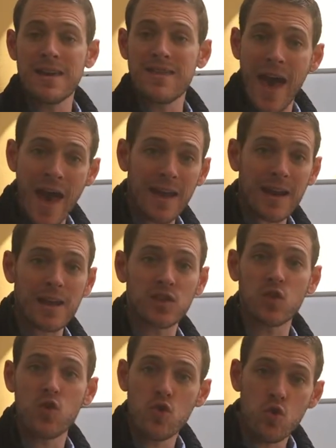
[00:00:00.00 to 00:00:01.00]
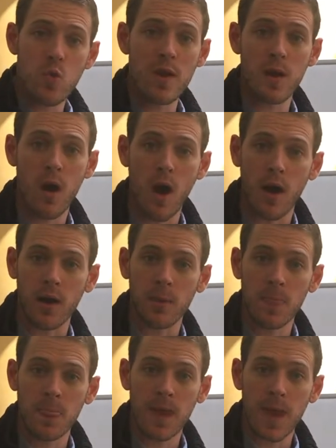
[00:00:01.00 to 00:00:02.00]
That is who we are.
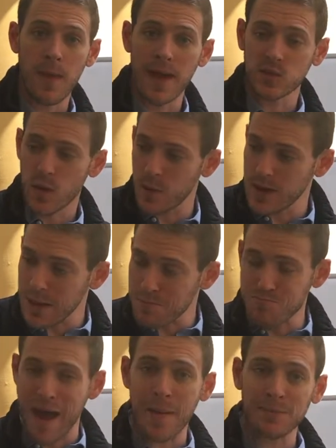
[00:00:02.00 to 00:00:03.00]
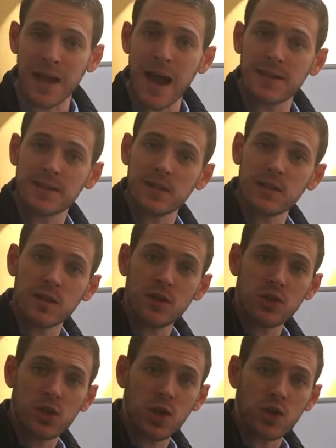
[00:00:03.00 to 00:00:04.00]
And that's why we get baptized into the
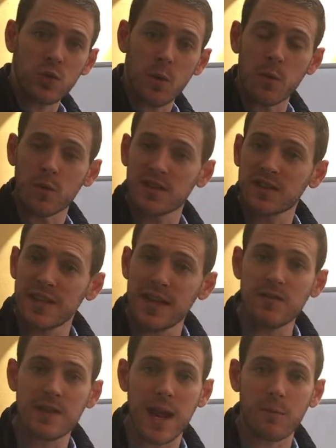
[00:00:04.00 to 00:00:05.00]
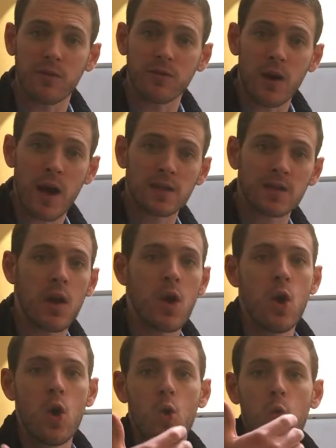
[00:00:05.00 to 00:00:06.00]
church. When we receive the name of Christ,
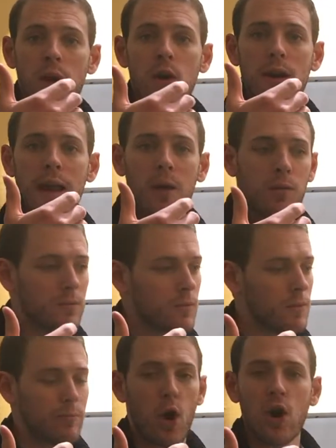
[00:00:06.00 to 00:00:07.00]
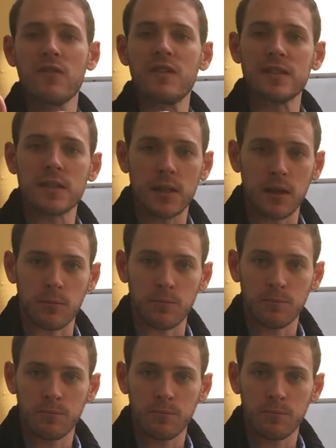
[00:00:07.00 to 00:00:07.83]
we are now part of his team.